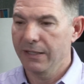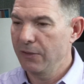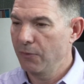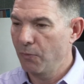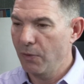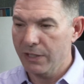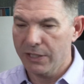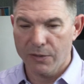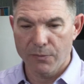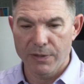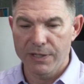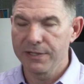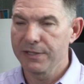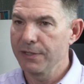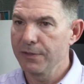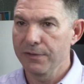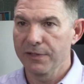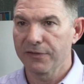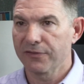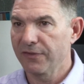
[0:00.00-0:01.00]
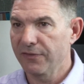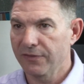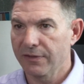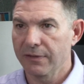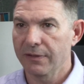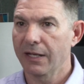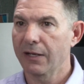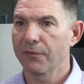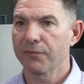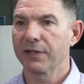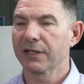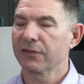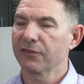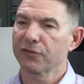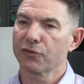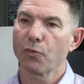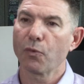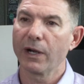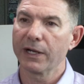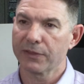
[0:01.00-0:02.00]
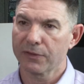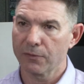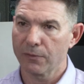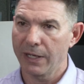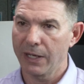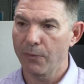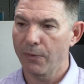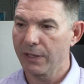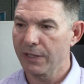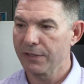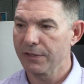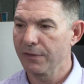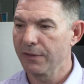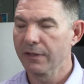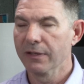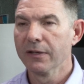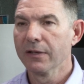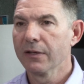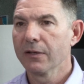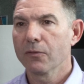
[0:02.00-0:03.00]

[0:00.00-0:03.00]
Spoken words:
What can we do? I don't think this is quite the right way to do it.